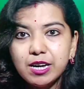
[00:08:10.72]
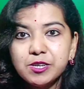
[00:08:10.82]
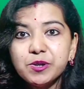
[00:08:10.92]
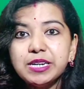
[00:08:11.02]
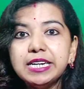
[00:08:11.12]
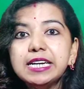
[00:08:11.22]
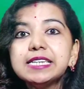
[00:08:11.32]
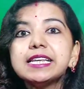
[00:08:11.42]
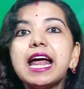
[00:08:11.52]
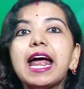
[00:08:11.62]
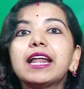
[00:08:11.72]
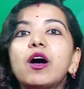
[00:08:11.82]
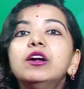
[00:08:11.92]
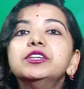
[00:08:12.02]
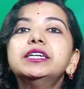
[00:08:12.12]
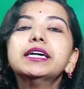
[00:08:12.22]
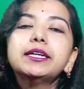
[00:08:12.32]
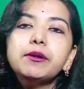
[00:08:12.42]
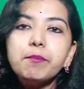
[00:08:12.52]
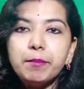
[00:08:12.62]
So it is an
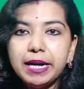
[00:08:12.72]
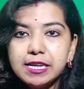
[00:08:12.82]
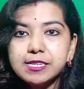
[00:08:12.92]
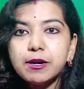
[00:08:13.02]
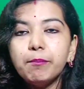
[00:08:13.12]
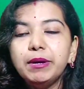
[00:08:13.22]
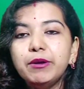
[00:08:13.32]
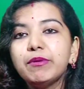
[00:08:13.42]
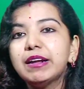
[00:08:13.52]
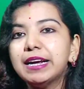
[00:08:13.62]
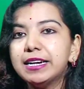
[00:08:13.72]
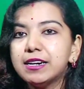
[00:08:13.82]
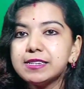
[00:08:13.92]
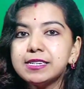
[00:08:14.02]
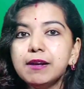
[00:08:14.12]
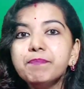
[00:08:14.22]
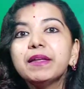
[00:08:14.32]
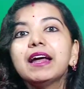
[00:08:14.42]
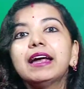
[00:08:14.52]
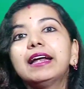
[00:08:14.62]
alternative means of viewing leadership
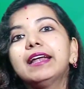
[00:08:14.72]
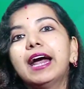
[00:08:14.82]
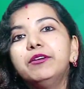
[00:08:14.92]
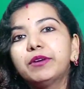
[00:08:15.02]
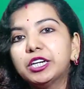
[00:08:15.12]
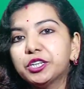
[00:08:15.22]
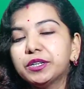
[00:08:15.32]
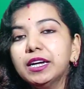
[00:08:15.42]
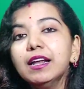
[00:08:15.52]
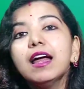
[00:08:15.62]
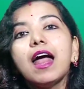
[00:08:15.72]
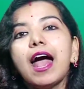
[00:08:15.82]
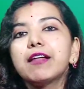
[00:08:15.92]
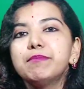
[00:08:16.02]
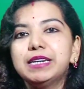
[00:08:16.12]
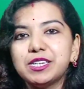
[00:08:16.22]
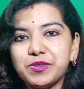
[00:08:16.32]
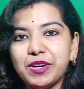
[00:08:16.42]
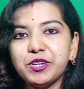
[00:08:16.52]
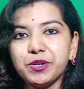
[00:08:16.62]
in educational
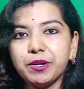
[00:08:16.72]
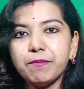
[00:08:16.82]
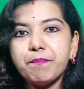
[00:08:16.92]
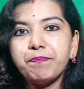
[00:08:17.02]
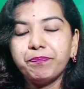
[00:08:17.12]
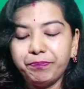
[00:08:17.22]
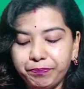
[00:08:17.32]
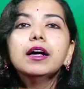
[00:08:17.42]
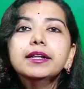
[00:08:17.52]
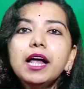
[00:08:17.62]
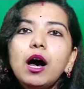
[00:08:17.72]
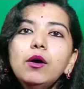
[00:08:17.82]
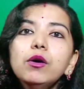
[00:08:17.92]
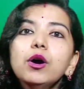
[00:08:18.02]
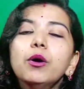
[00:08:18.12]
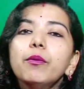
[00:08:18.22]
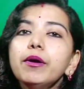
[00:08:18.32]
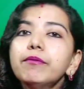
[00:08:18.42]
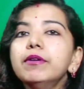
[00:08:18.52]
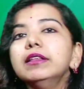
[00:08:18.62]
administration. Now
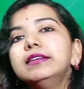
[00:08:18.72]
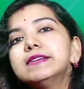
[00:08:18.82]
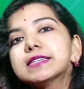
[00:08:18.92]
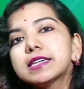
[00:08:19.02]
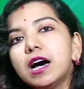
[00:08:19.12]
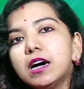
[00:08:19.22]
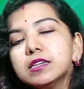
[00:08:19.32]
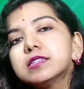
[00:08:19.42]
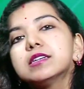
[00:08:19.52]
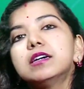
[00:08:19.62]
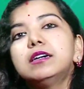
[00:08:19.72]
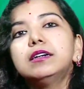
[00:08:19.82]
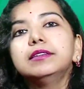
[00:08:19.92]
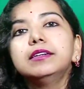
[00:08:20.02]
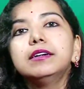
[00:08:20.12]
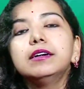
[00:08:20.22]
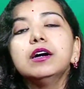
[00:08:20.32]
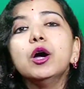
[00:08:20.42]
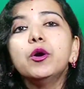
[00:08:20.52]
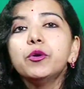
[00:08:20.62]
we will discuss the
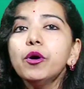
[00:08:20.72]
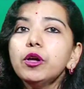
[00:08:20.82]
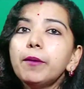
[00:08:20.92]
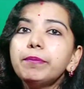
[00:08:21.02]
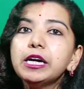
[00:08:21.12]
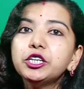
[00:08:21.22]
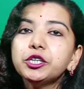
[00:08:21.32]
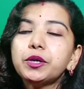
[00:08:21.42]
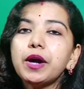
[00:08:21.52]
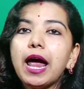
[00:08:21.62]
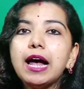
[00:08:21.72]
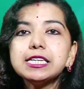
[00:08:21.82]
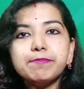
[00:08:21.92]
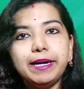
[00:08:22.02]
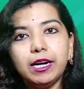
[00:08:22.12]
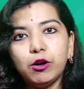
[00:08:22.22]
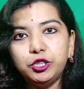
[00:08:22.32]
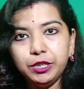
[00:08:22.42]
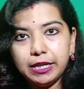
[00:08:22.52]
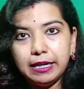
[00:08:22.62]
role of teacher as
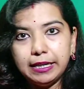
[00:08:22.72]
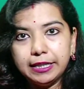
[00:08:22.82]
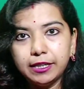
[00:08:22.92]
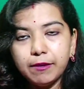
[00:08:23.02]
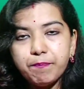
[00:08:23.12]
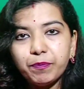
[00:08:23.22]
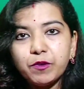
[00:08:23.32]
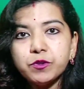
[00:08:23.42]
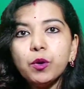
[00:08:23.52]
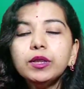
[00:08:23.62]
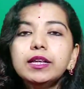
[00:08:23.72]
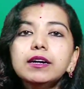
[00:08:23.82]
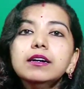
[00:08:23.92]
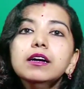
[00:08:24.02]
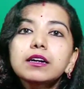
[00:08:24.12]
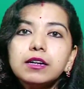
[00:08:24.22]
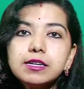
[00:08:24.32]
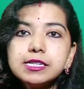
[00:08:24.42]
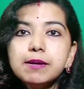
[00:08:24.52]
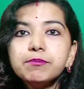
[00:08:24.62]
pedagogical leader. So the
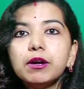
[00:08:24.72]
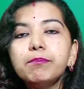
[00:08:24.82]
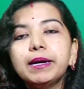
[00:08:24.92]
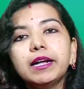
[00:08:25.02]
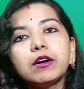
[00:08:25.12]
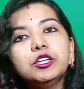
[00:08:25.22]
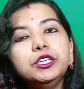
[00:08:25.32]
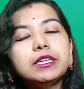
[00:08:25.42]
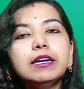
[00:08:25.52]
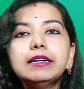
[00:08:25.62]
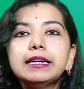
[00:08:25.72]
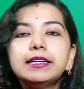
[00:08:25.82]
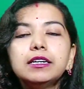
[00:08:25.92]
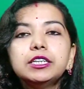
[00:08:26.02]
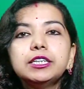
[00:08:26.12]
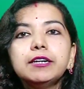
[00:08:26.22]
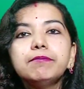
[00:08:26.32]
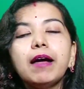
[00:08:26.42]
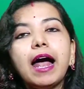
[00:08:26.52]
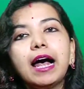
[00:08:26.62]
concept of pedagogical leadership
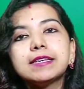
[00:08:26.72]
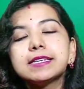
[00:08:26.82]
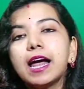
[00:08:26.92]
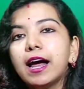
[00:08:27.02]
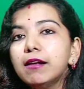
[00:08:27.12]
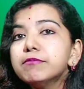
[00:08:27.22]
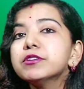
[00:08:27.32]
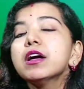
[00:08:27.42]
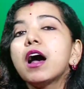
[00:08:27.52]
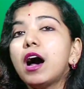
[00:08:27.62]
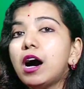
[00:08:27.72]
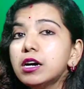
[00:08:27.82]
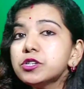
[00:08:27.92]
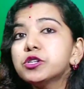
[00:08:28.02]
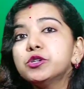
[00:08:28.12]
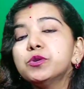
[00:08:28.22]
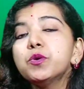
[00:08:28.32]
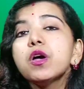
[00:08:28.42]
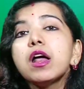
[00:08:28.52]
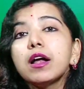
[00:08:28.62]
has helped us
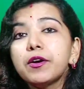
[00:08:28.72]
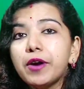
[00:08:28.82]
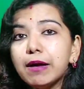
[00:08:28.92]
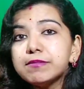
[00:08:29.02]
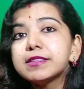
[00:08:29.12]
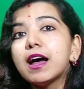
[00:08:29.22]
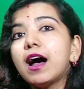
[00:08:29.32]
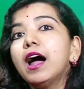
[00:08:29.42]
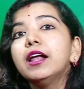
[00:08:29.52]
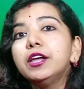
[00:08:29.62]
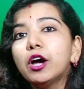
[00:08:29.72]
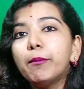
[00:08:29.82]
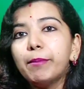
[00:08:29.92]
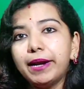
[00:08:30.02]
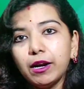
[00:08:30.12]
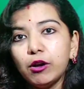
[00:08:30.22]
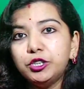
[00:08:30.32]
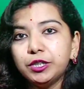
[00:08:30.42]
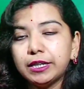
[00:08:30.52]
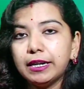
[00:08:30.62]
to grasp the idea of
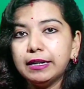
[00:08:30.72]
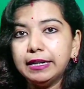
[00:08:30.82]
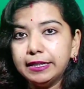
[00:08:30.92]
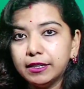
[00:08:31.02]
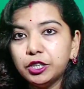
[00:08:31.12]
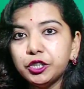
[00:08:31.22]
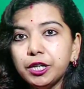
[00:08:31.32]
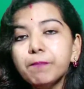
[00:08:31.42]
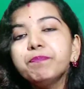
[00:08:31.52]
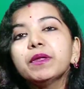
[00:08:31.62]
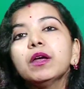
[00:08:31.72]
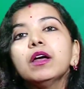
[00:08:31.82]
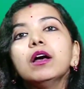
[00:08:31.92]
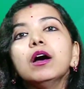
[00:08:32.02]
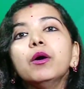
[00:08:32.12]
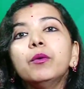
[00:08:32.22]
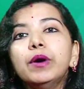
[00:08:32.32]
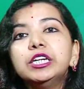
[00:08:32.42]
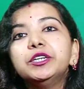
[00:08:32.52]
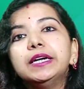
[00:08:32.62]
pedagogical leadership,
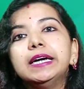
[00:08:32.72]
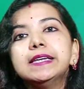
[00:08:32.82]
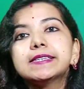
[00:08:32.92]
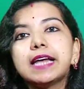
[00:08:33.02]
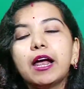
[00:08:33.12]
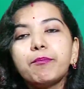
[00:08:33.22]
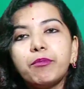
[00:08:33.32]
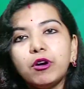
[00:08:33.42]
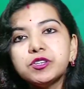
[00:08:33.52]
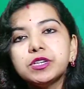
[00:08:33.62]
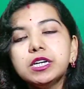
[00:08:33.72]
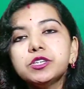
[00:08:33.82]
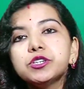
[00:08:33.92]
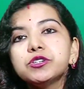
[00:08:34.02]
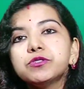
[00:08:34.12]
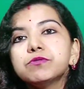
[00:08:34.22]
which is a process